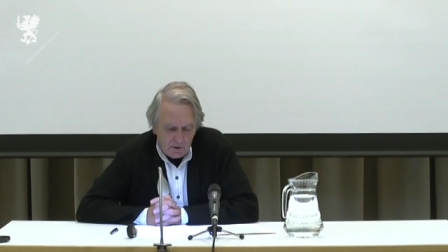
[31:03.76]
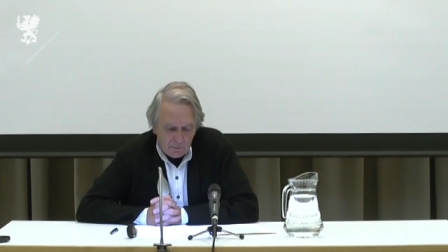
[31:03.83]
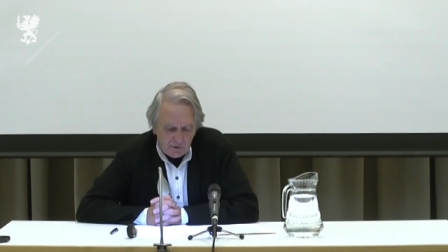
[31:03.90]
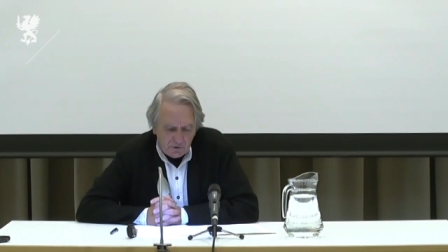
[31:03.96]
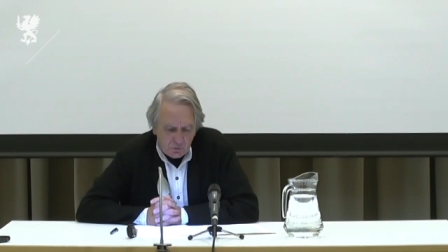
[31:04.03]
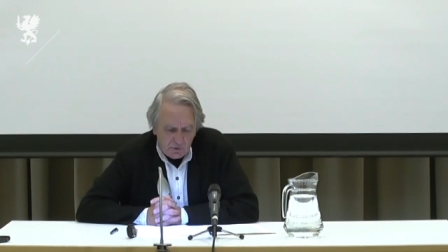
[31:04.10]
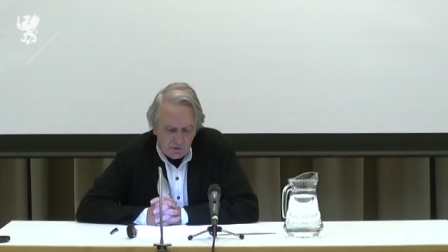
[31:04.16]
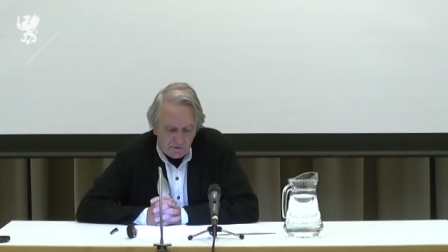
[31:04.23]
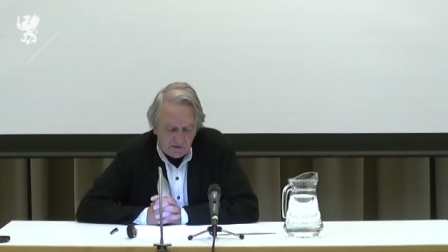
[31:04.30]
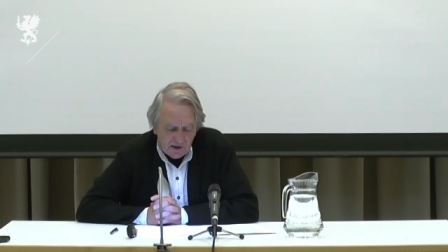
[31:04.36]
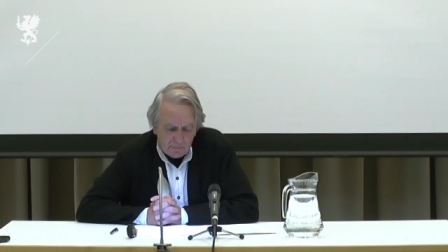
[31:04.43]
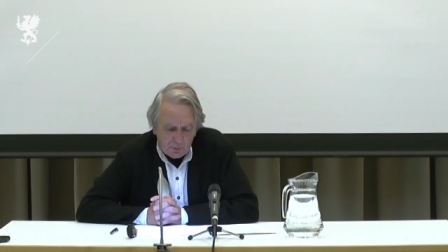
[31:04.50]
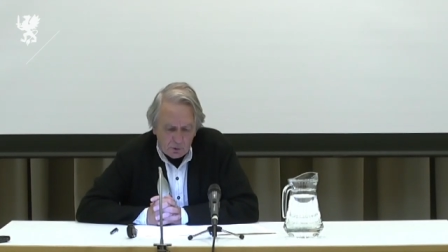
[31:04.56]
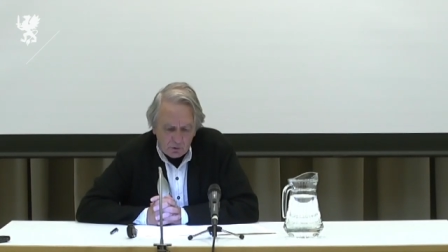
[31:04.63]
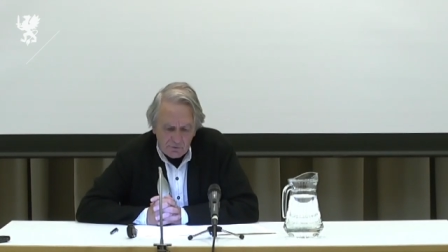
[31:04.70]
between the
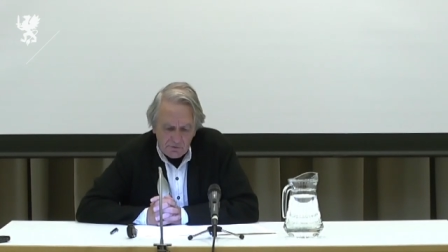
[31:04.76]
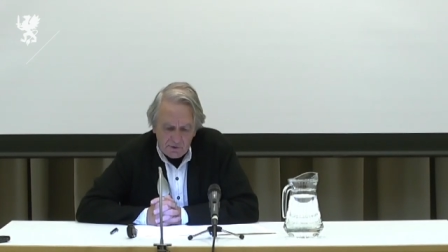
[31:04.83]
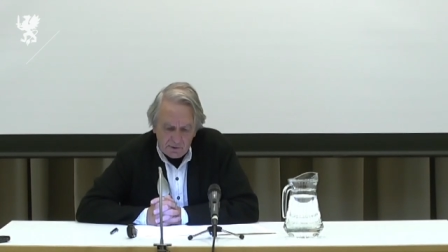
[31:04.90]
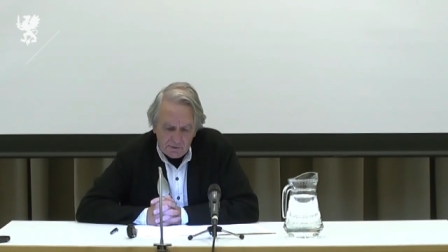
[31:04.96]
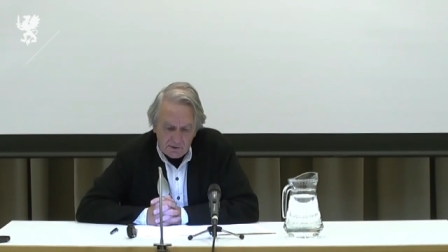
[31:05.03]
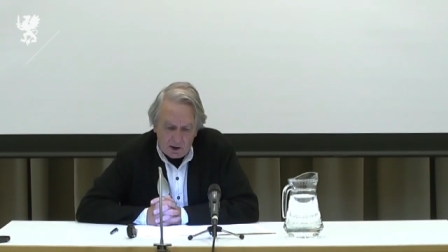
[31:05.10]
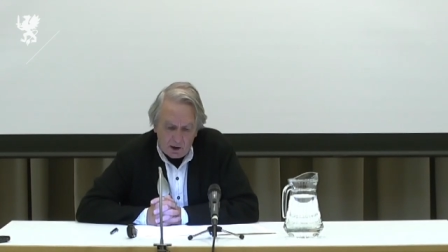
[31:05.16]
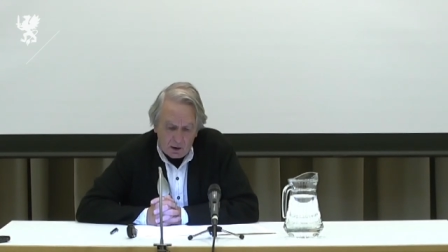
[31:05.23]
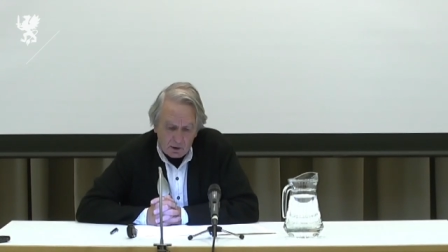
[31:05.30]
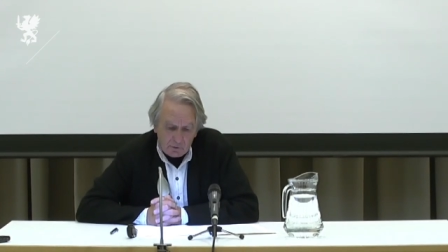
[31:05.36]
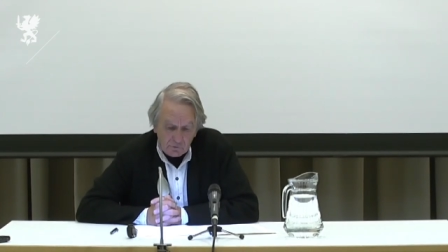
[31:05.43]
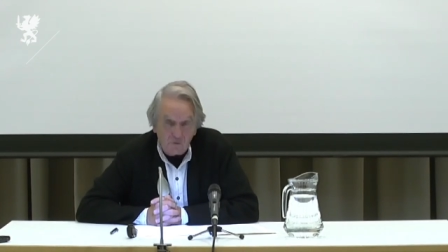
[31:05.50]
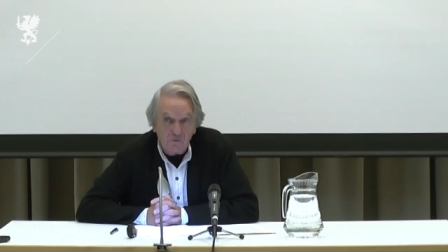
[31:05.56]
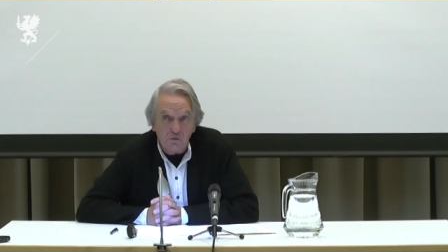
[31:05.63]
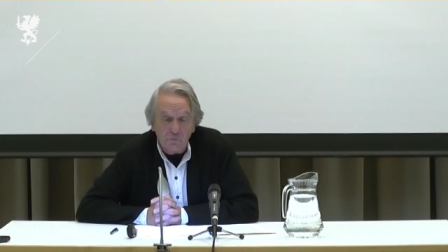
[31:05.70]
Apollonian
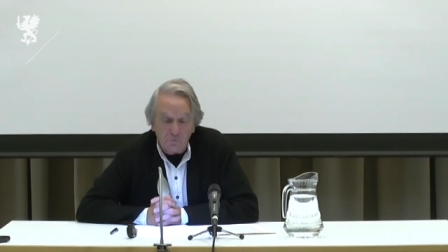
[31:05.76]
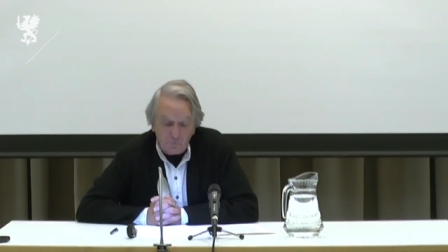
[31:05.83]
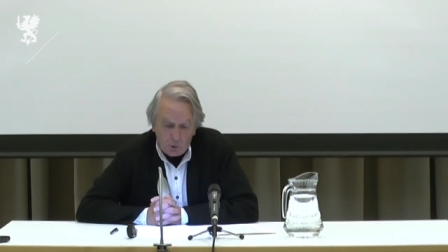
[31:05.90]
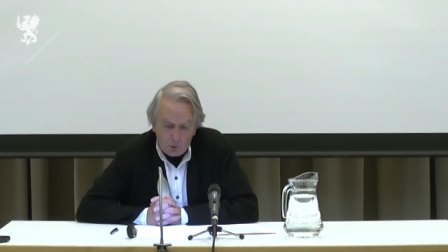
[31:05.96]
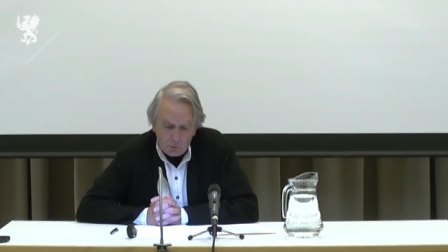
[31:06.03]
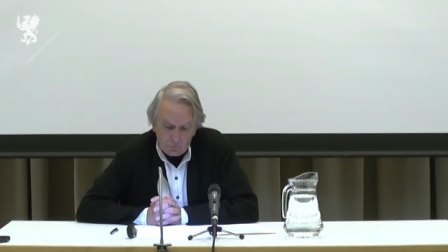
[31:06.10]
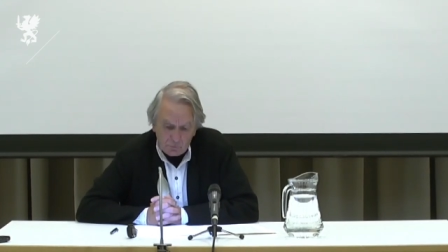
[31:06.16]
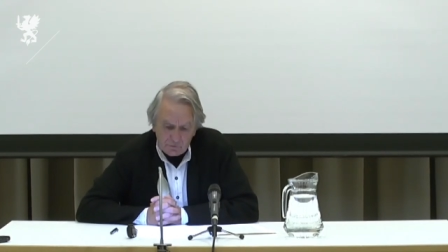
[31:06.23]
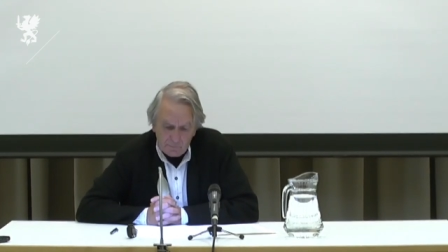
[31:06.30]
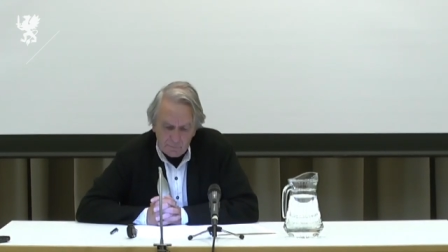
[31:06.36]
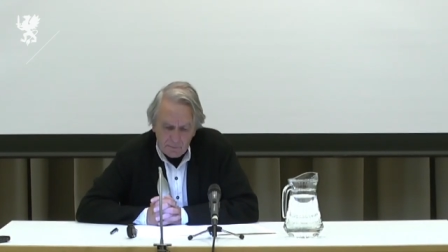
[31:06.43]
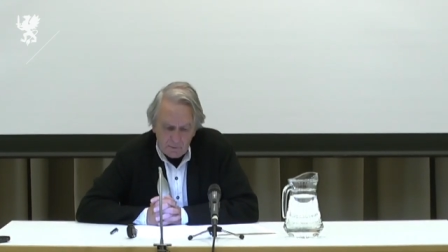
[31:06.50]
art of the forms